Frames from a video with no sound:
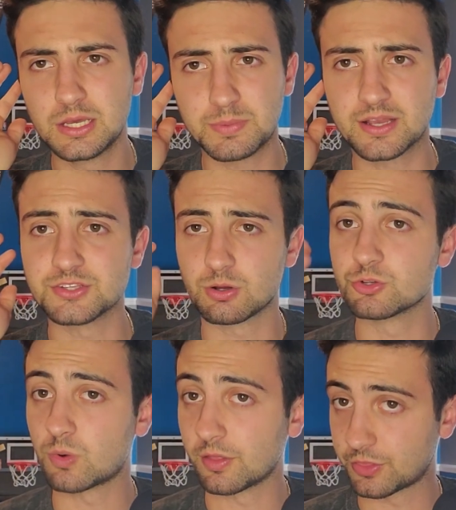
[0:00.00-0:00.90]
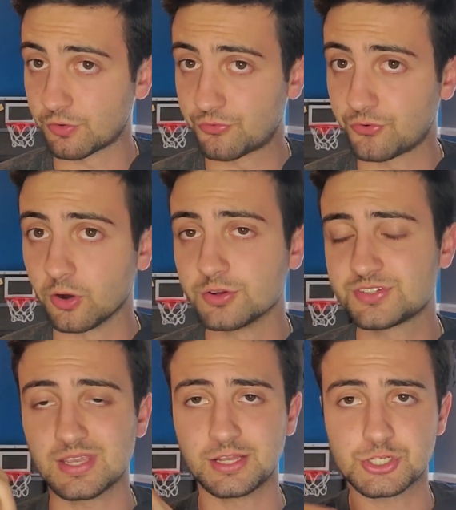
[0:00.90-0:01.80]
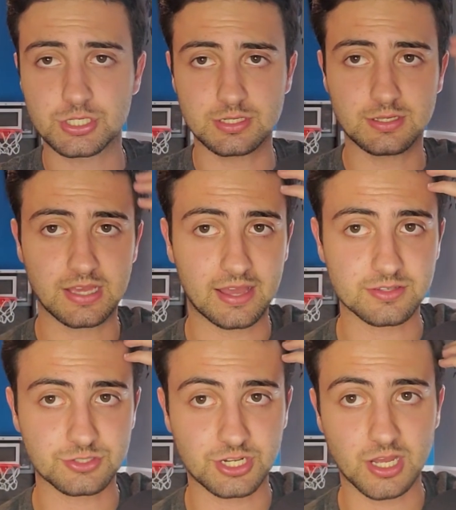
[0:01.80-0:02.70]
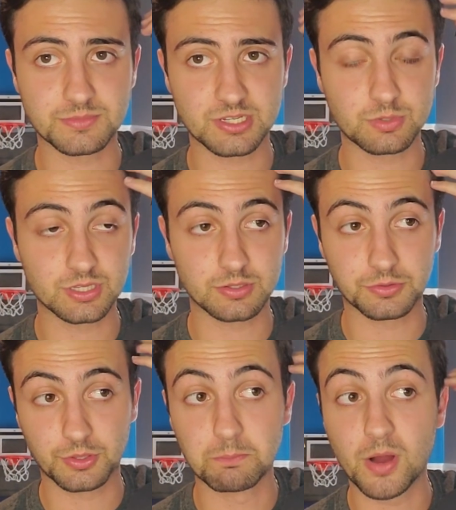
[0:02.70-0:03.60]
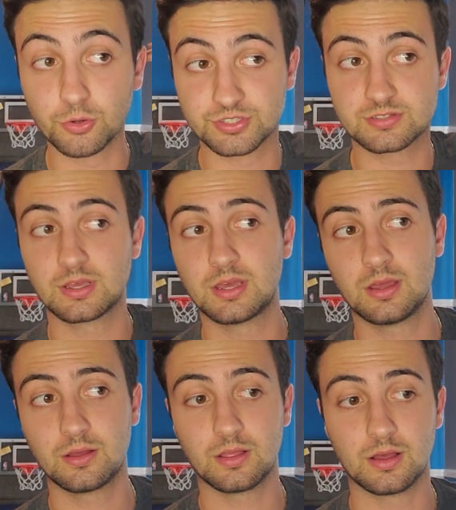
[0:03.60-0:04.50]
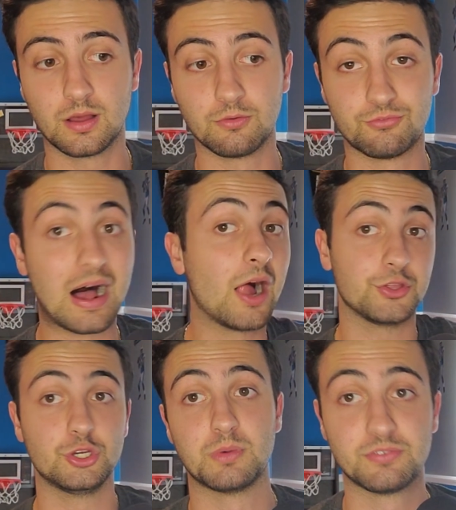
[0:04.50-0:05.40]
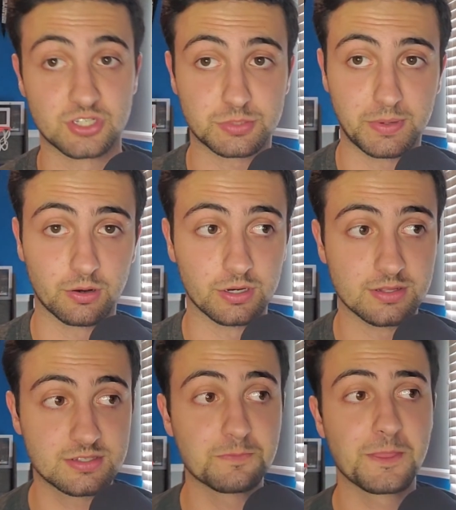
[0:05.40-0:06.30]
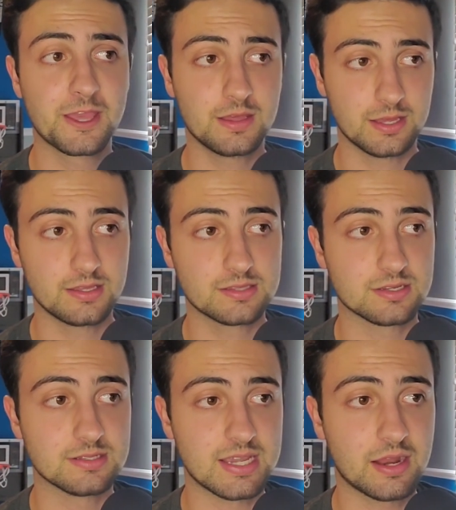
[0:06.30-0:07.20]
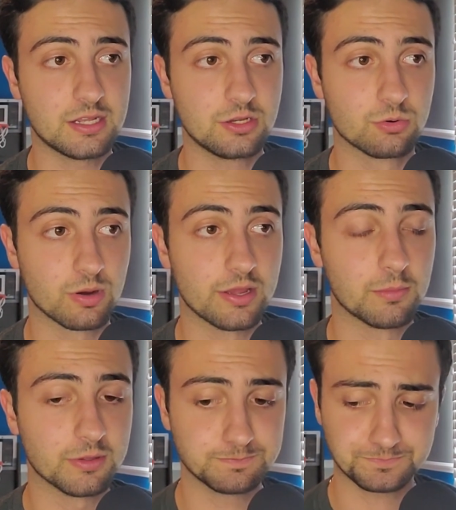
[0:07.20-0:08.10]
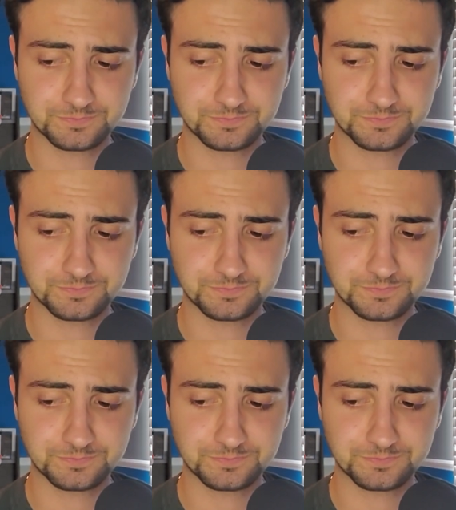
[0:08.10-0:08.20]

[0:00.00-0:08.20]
because it was one of their first, and she comes in with the most volume of experience, is Danny Grimm,